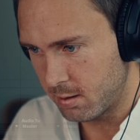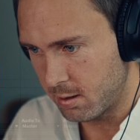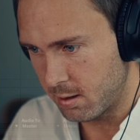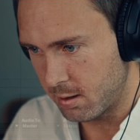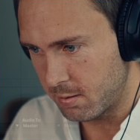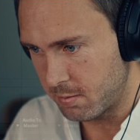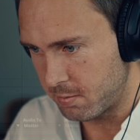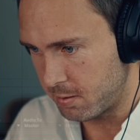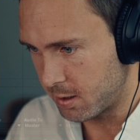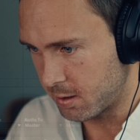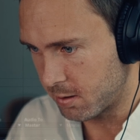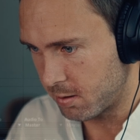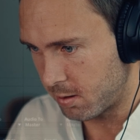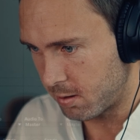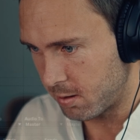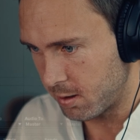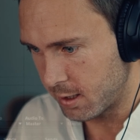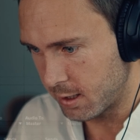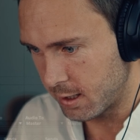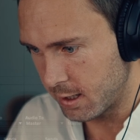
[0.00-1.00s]
the
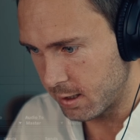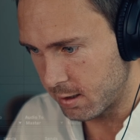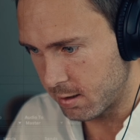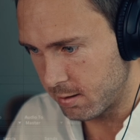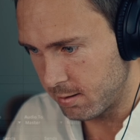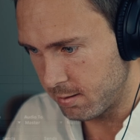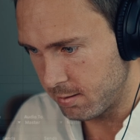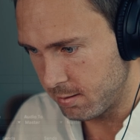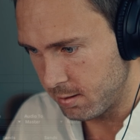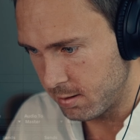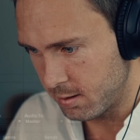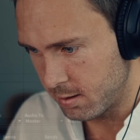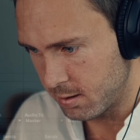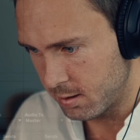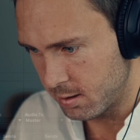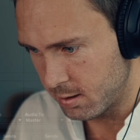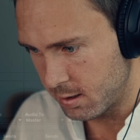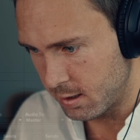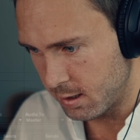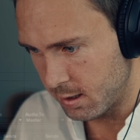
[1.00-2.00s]
recording echo
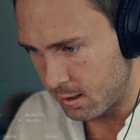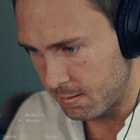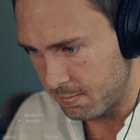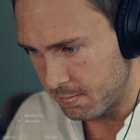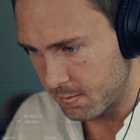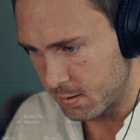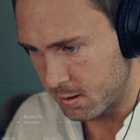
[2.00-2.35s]
setup.